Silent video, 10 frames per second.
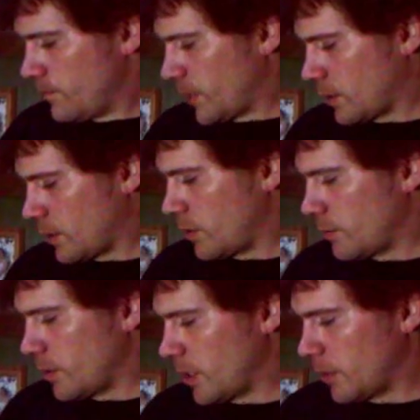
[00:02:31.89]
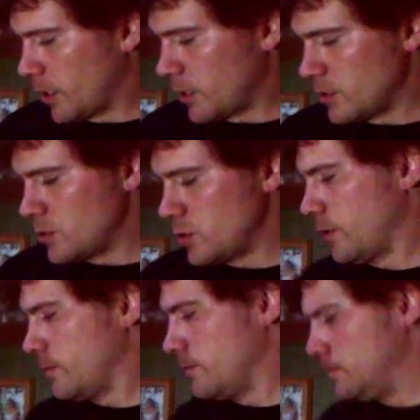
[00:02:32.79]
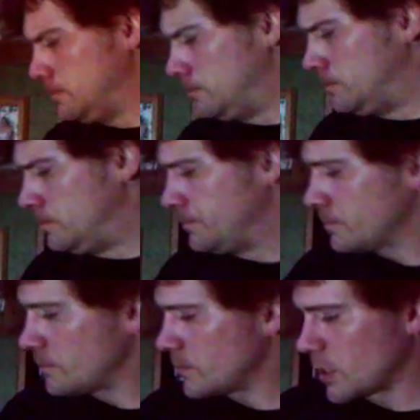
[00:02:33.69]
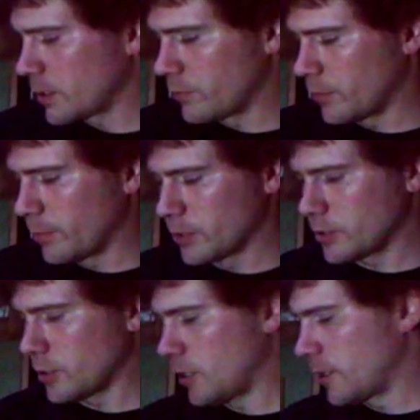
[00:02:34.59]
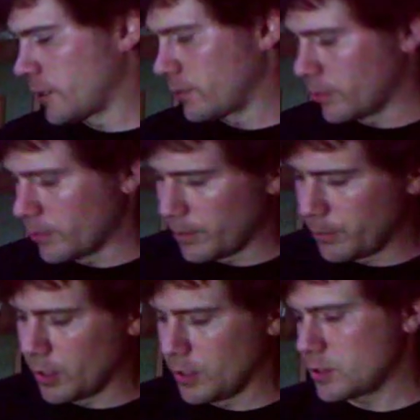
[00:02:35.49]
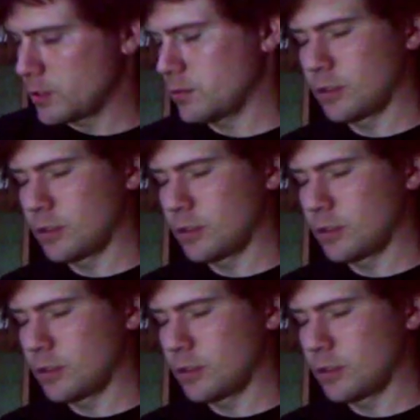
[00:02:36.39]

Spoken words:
I can run my mic into it, I can run my guitar, I can run my bass,